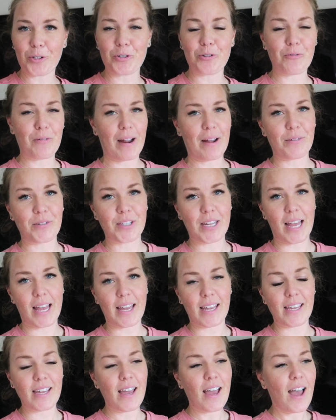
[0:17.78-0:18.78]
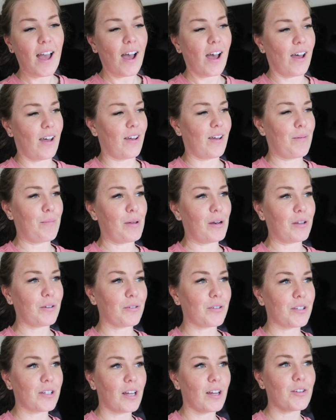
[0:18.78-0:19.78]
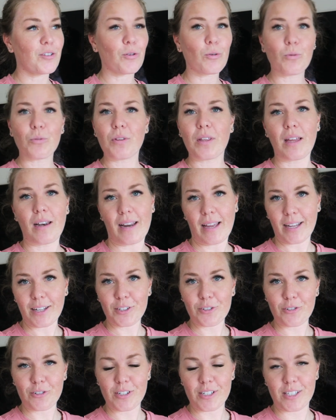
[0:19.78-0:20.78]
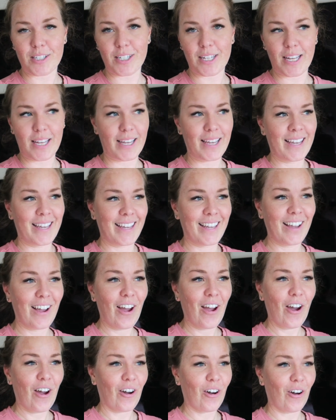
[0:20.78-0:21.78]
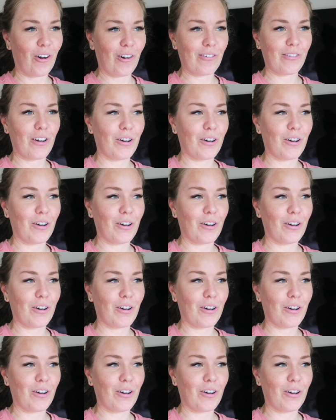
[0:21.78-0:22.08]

around day. Luke's turned all the electricity off.